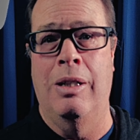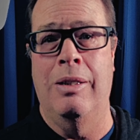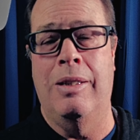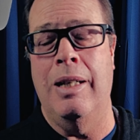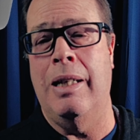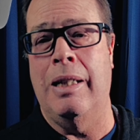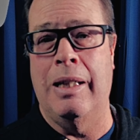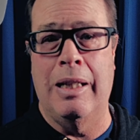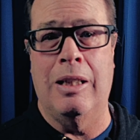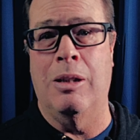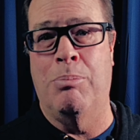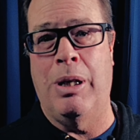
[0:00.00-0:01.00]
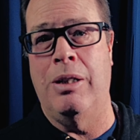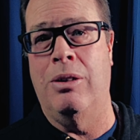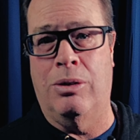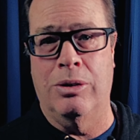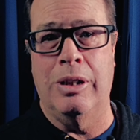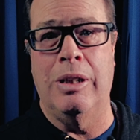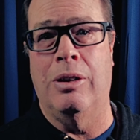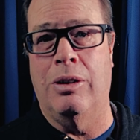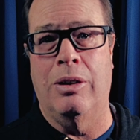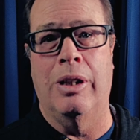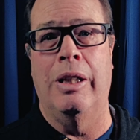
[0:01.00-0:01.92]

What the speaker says: didn't get the bundle deal.